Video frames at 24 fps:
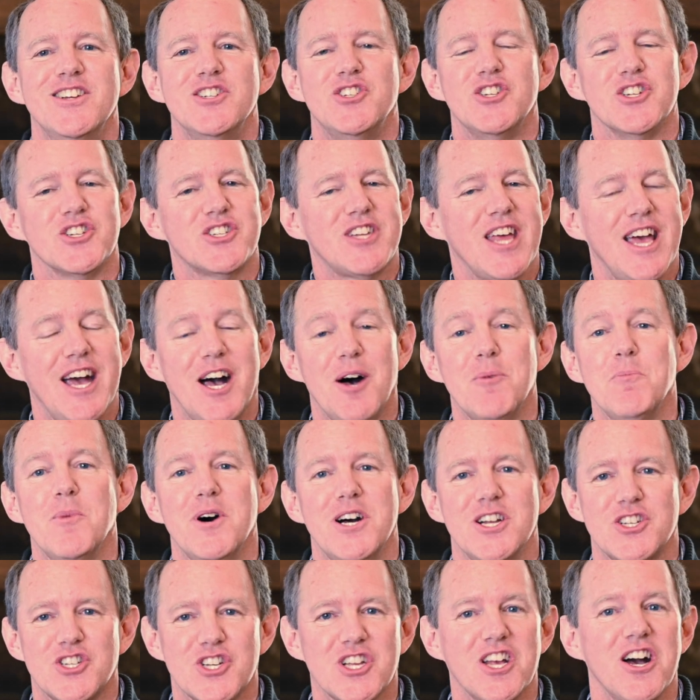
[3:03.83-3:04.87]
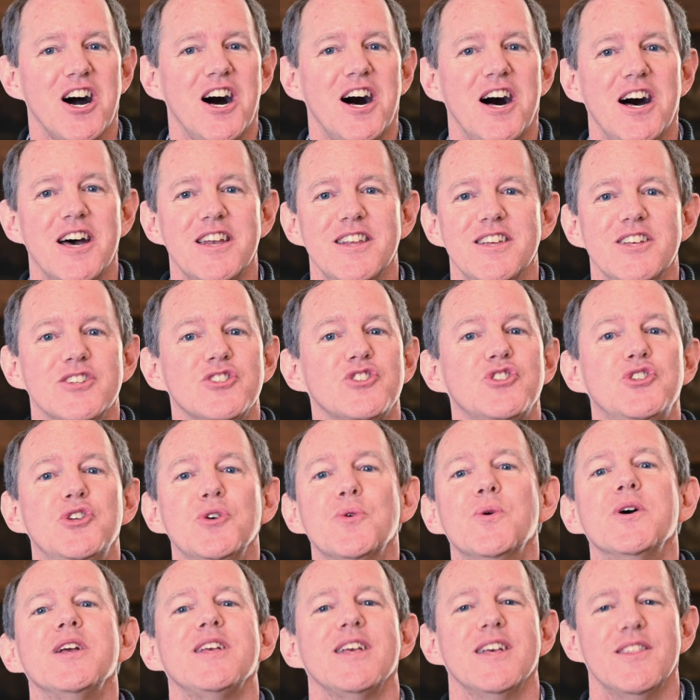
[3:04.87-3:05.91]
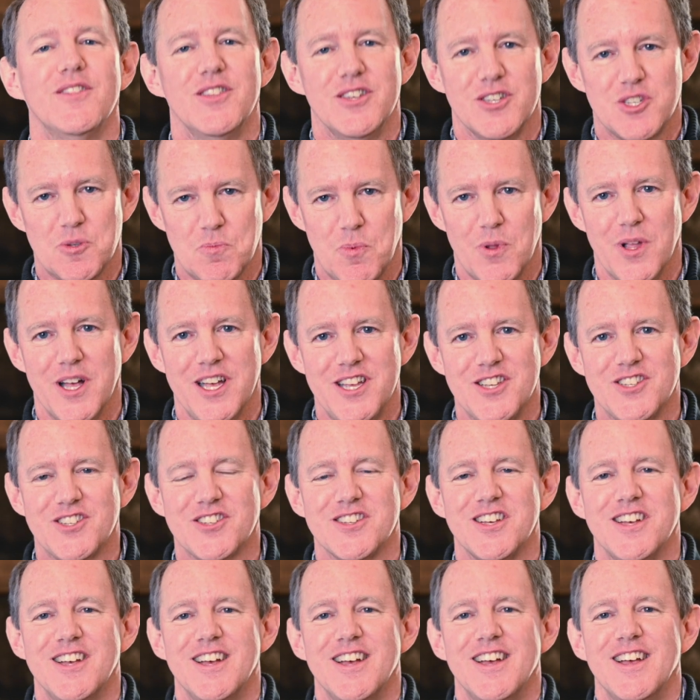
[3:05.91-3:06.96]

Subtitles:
just how much God is doing in this place.